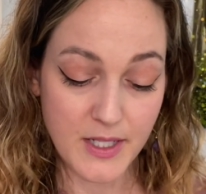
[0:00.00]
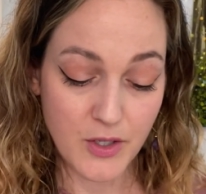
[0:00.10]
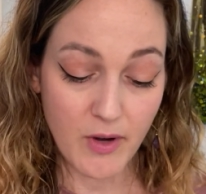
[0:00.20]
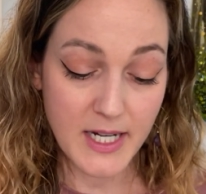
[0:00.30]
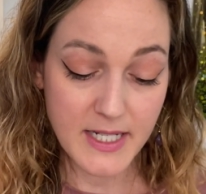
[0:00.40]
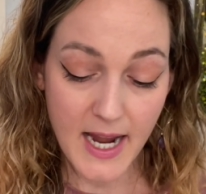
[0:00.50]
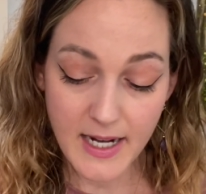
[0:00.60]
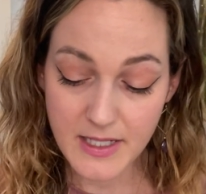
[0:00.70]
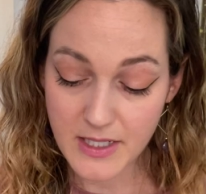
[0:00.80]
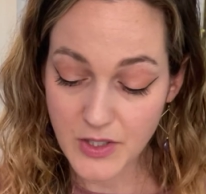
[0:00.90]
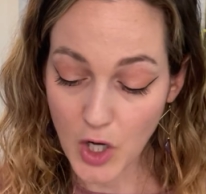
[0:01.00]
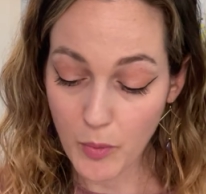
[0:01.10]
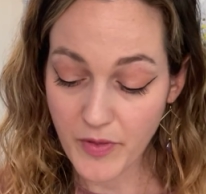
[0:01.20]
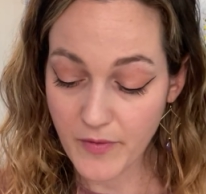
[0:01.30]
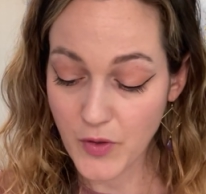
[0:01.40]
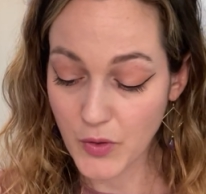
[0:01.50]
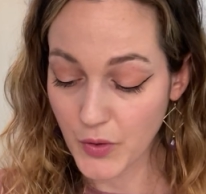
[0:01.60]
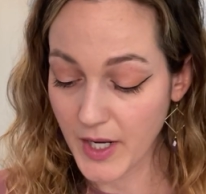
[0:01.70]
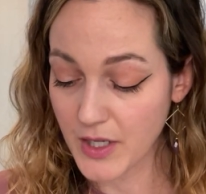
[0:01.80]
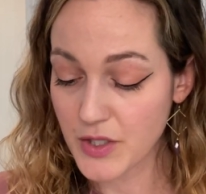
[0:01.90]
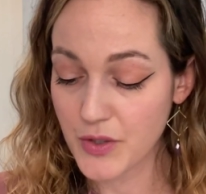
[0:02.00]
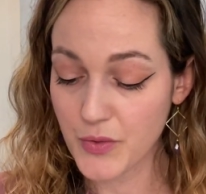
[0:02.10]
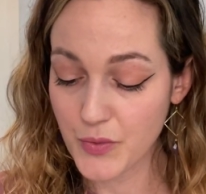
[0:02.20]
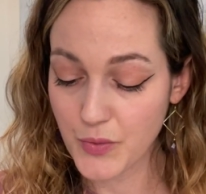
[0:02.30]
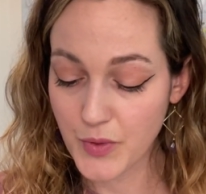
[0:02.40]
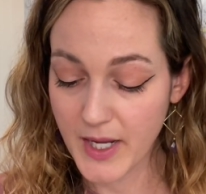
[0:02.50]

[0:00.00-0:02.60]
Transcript: It's a great deck to start with if you're looking to